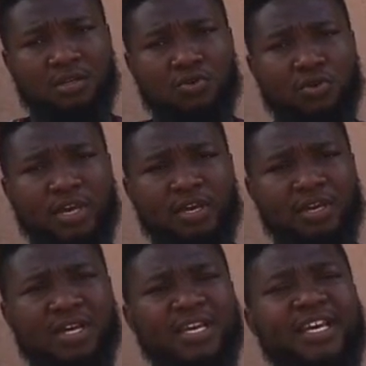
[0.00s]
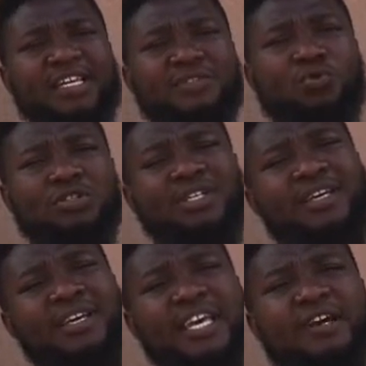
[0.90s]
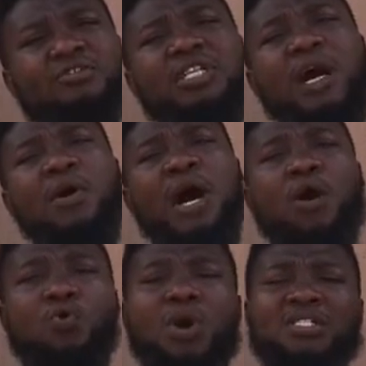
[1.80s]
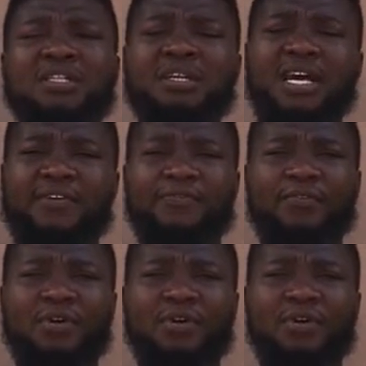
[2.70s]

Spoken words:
okay, it kills our aquatic life.